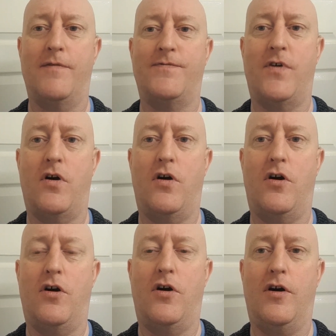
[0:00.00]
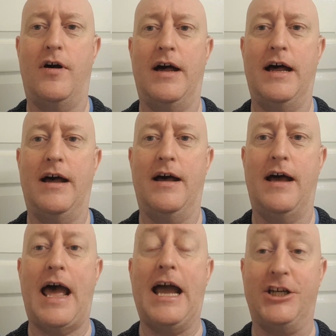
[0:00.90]
for
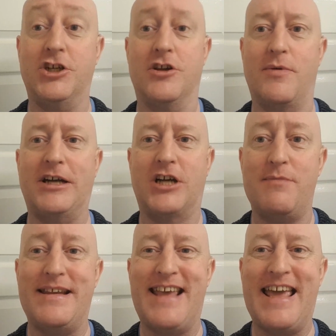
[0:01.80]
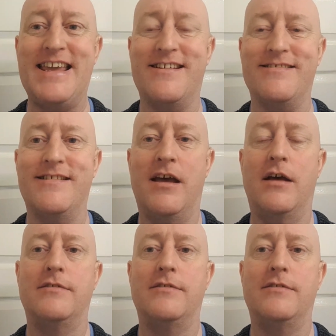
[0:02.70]
action to actually be taken